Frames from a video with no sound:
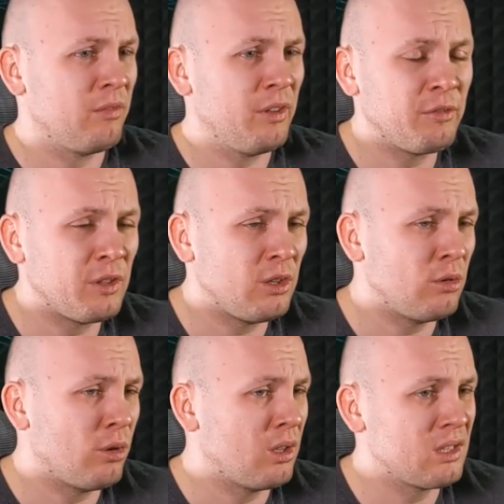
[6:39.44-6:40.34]
$50,
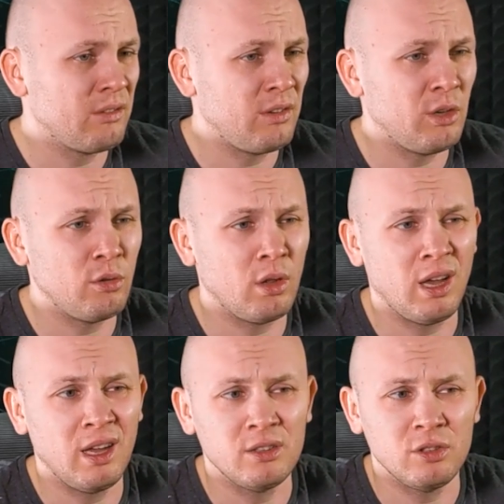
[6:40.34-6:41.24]
$70,
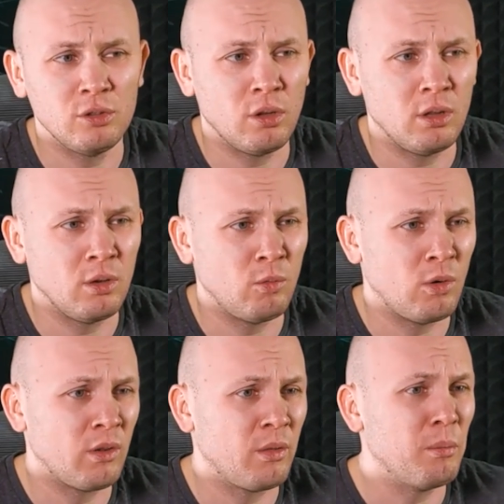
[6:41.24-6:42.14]
$100
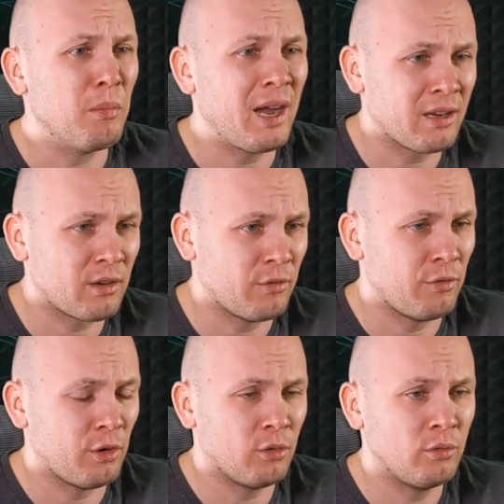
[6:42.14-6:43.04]
worth
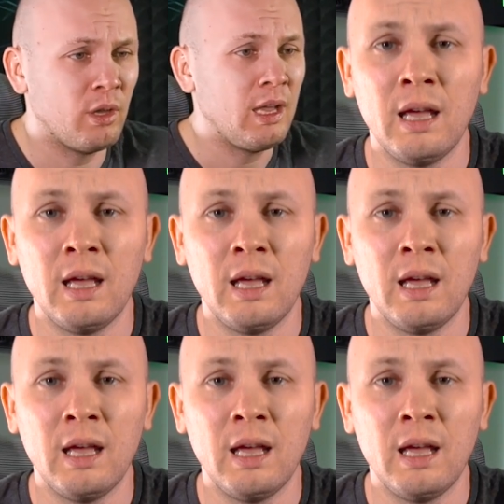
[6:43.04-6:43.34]
microphone